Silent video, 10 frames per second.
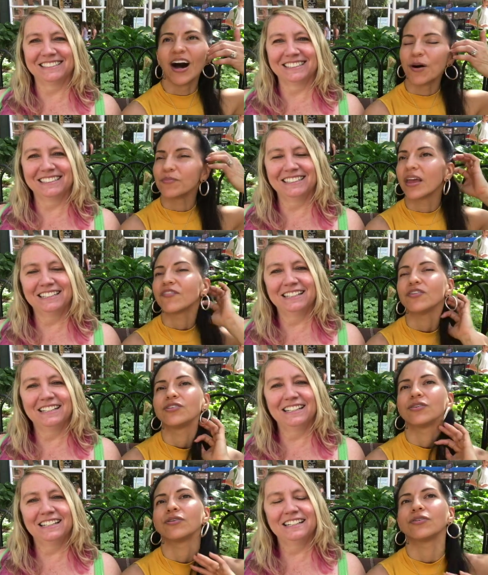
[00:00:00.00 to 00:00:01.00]
Speaker 1: um, if you
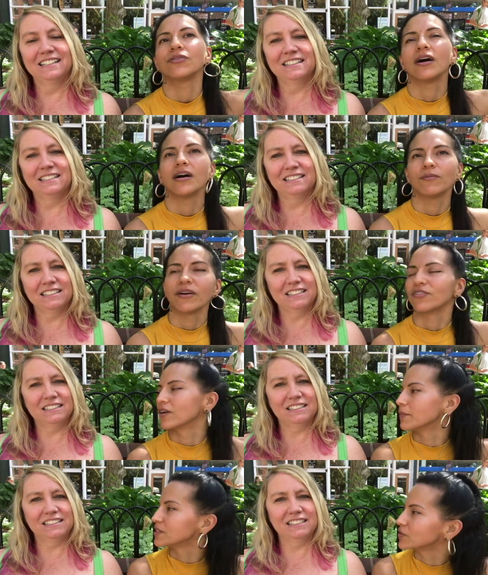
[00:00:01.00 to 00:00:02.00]
do, um, I forgot
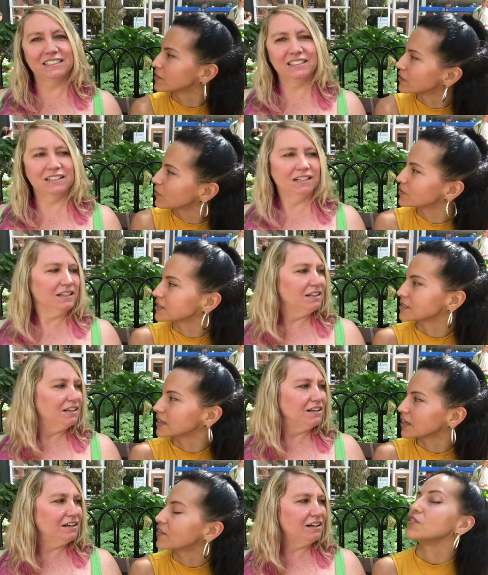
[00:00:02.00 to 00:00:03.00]
my train of thought. What was I saying?
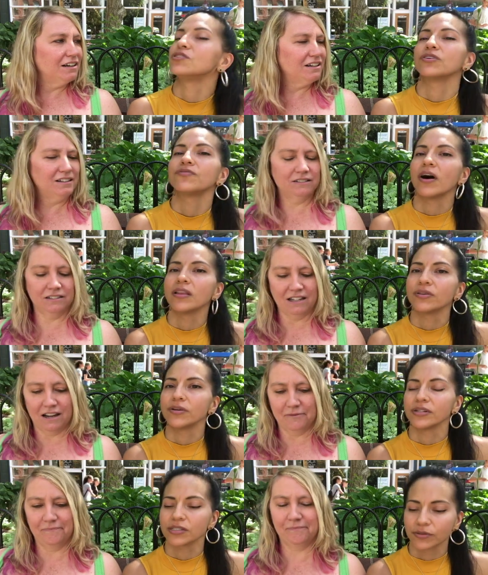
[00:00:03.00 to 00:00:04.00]
If you uh, do follow yeah. your
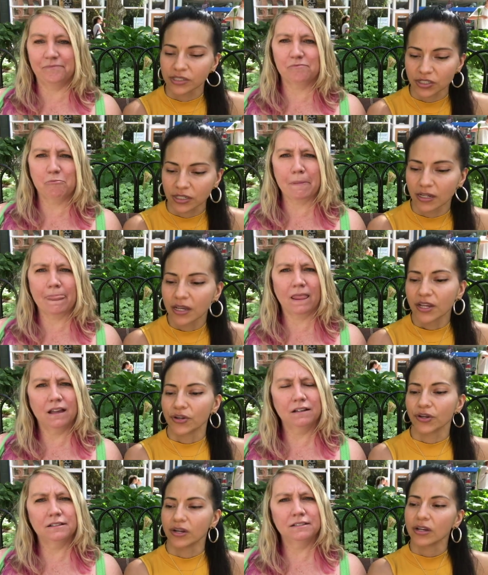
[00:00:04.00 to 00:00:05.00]
intuition, you're
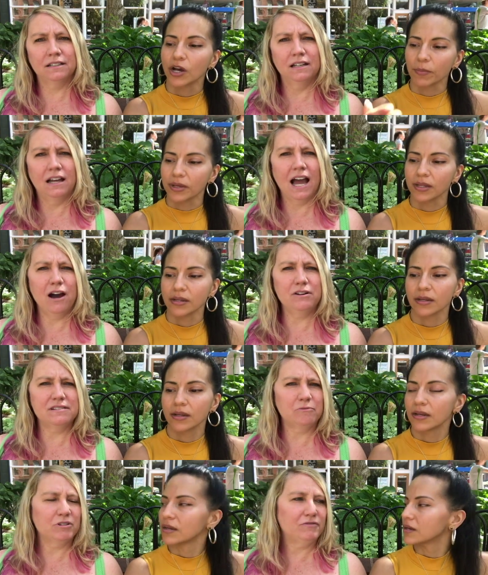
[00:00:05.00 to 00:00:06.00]
gonna come in. How does
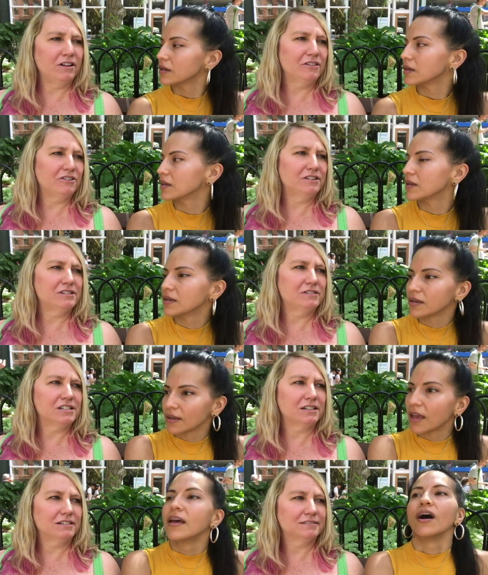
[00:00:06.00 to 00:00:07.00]
Speaker 2: someone follow their
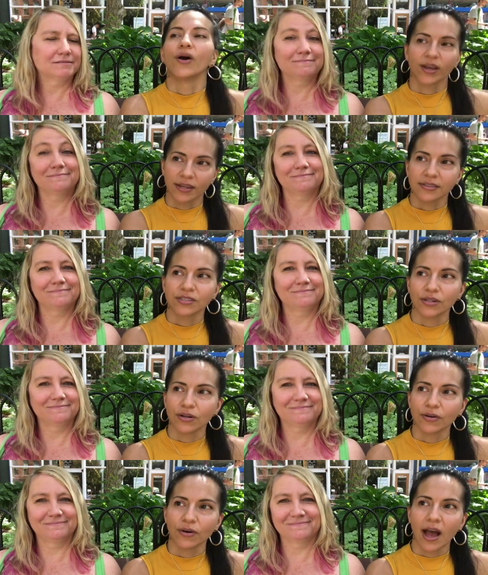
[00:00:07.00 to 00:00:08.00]
intuition?
Speaker 1: Okay, so
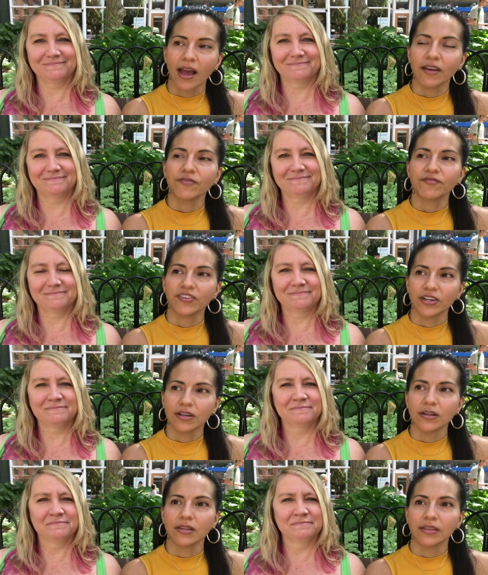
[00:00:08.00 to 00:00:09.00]
I
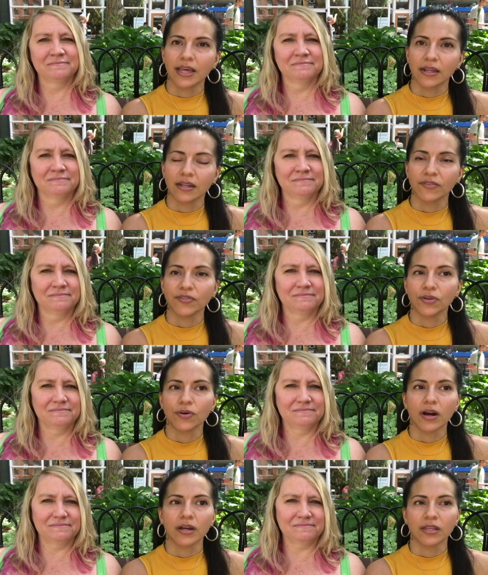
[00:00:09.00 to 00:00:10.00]
feel that if you
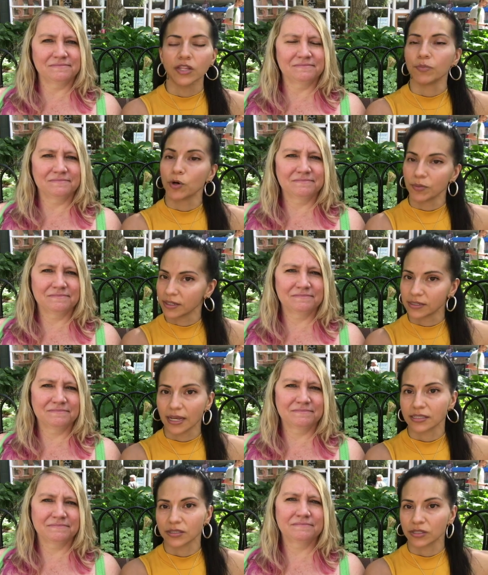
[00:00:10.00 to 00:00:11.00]
are in the moment,
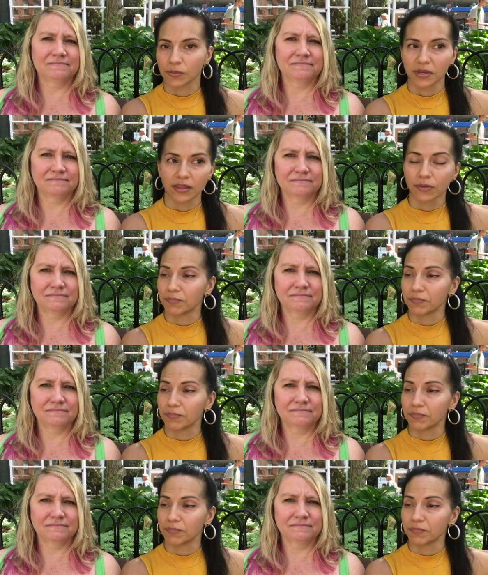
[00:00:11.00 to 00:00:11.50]
that's to me the